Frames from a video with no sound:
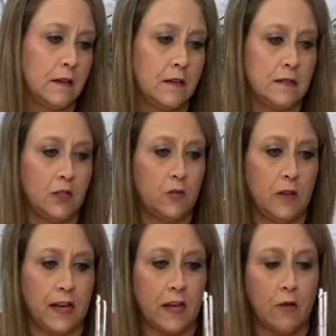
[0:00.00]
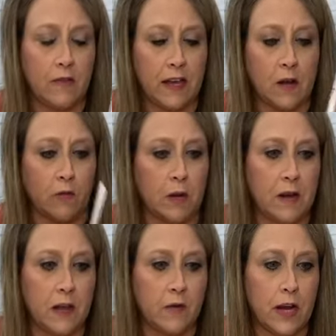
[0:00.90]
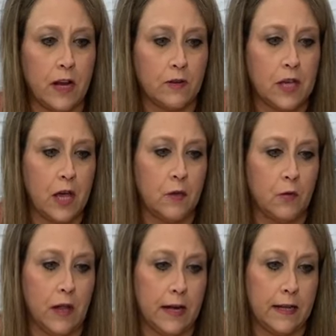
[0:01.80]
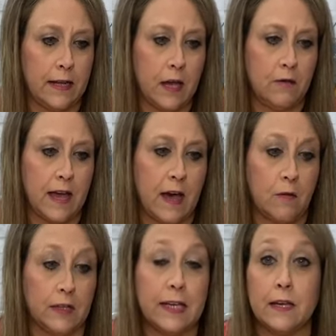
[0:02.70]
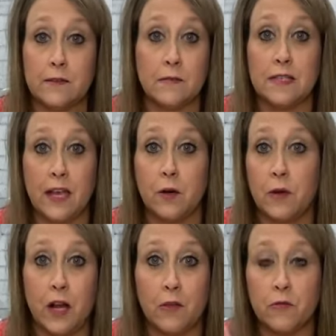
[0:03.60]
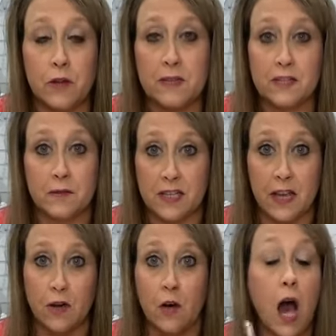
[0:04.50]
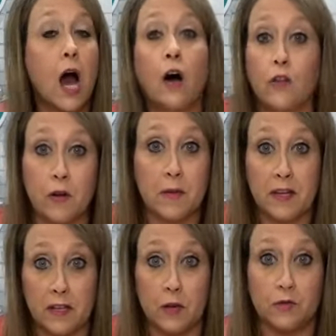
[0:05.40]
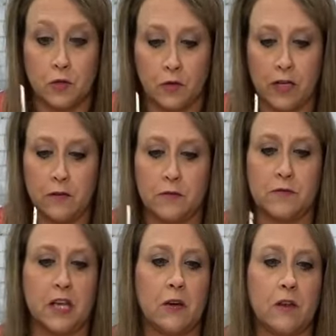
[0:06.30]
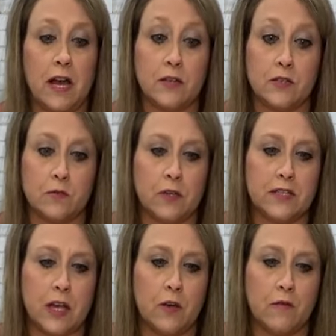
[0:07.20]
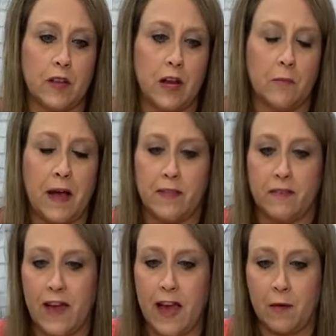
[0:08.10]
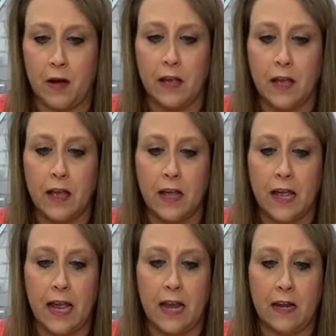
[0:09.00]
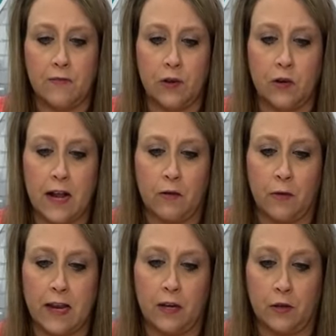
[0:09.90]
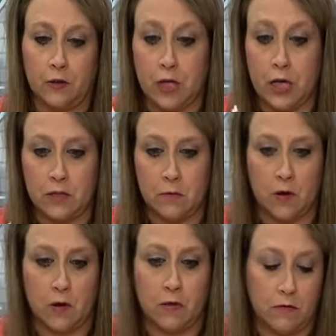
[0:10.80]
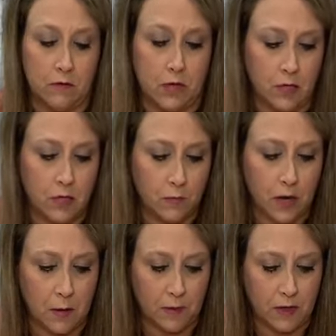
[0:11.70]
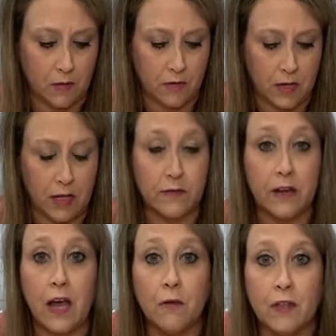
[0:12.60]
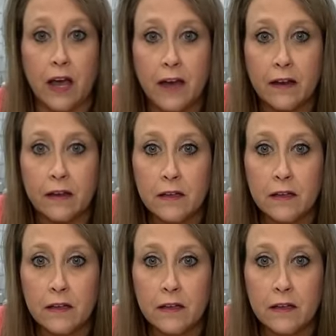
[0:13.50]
Because then you're like, oh, they got ribbon over here too. Well, I didn't know that. Well, it goes on sale. When all the ribbon's on sale, all the ribbon in the whole store goes on sale, not just what's over there by the fabric. And if you're not a regular customer, then you probably don't even know that.